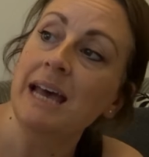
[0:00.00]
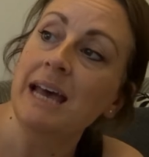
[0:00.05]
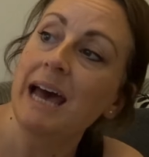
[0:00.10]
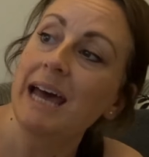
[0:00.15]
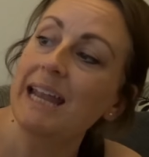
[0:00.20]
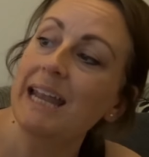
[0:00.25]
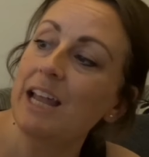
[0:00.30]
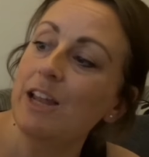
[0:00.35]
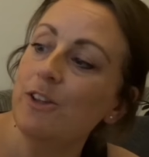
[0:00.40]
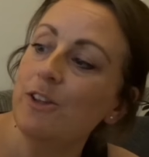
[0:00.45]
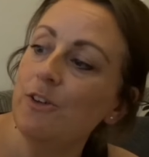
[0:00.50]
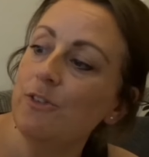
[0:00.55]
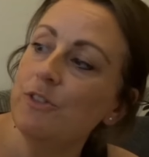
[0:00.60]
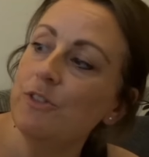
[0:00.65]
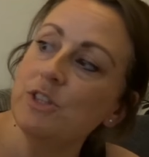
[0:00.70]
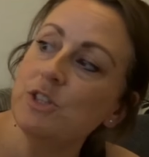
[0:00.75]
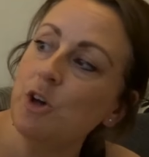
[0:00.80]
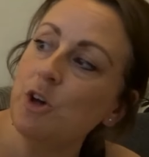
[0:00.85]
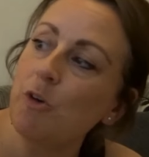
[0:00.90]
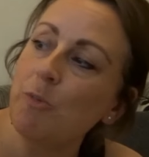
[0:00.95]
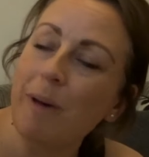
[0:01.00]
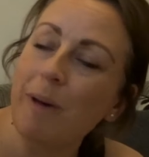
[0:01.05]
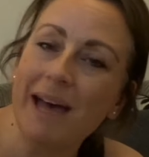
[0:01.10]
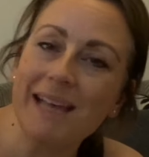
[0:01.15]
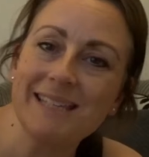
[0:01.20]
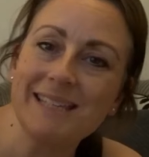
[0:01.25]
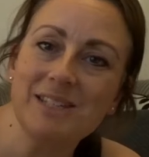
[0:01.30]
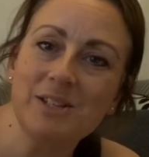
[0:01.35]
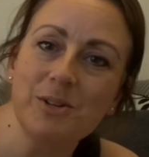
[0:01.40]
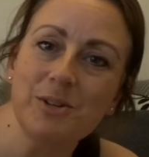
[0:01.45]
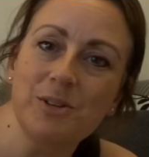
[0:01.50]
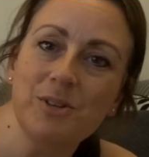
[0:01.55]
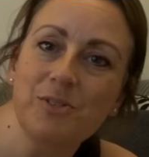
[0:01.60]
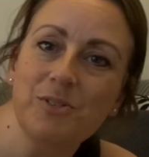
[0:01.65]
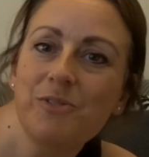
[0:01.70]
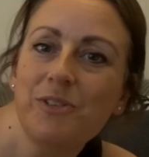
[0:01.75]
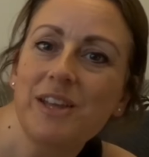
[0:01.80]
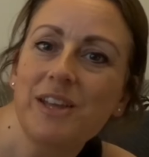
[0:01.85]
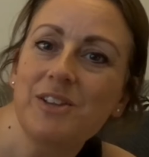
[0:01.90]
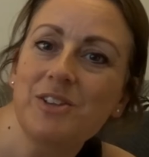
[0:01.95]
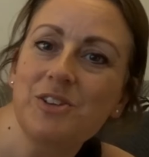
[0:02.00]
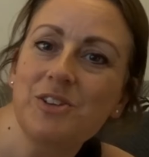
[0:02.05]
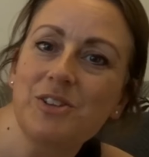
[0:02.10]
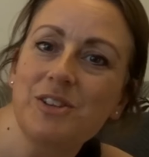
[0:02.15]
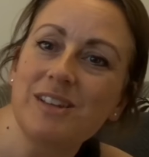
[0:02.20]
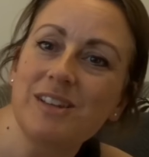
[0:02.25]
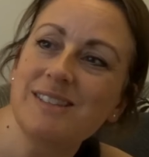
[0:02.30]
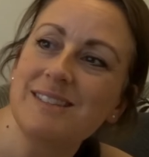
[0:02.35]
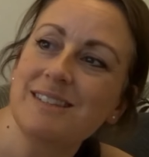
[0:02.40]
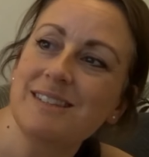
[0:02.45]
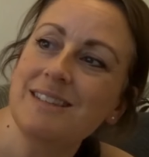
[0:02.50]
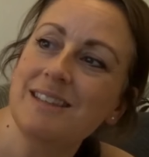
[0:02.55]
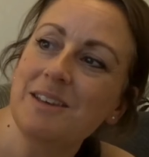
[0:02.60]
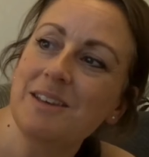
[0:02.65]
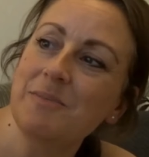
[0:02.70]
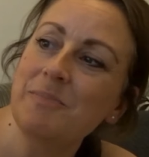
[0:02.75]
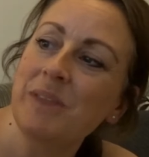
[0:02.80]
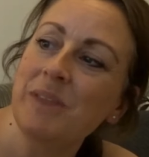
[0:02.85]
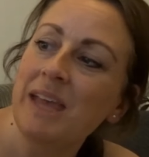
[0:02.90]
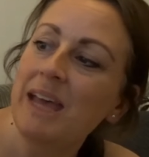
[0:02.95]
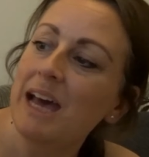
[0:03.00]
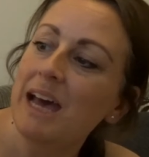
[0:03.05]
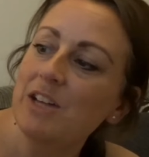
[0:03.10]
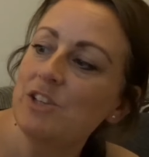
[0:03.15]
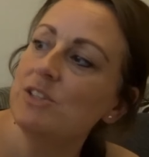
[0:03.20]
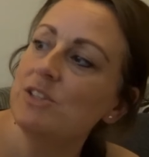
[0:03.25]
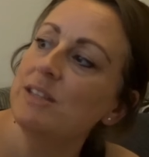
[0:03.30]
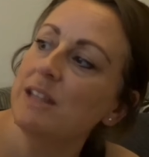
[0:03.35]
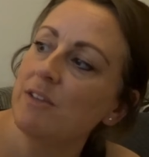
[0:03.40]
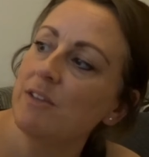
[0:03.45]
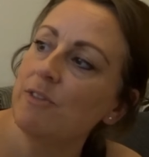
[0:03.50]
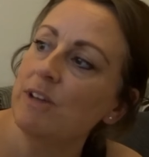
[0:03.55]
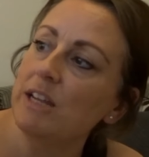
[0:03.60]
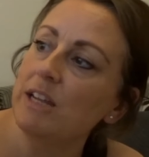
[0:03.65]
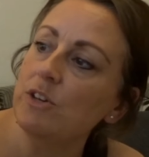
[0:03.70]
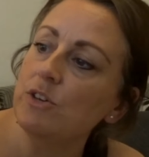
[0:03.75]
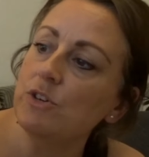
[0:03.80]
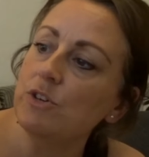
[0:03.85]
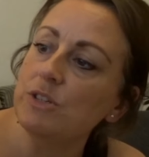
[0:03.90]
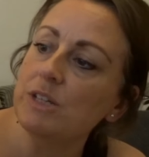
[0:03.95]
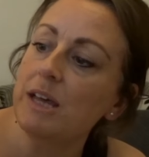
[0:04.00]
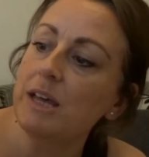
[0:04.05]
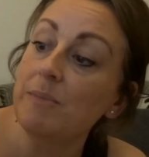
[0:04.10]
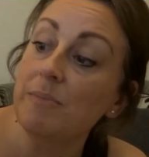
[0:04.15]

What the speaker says: and I love the sort of pastel feel colours to them. I just think they're really good.